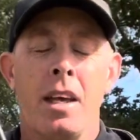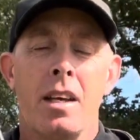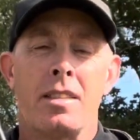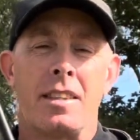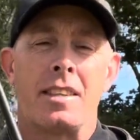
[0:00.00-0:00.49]

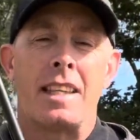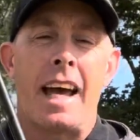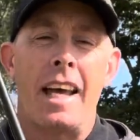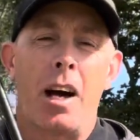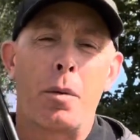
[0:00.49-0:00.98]
So
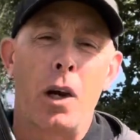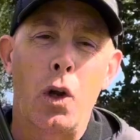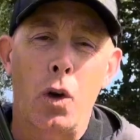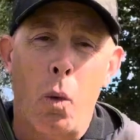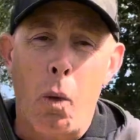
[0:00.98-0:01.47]
today I'm going to
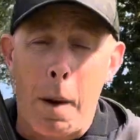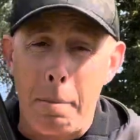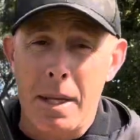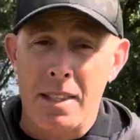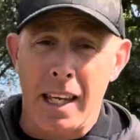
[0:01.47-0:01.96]
look at one
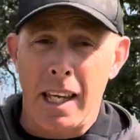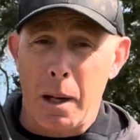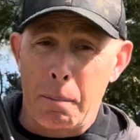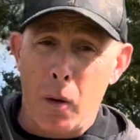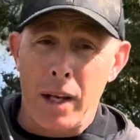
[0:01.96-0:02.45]

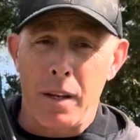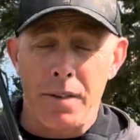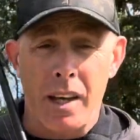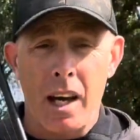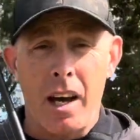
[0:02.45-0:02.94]
particular point of
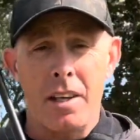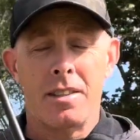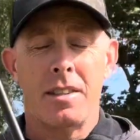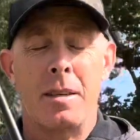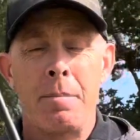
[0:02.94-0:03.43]
the
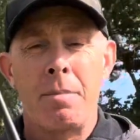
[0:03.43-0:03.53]
cast,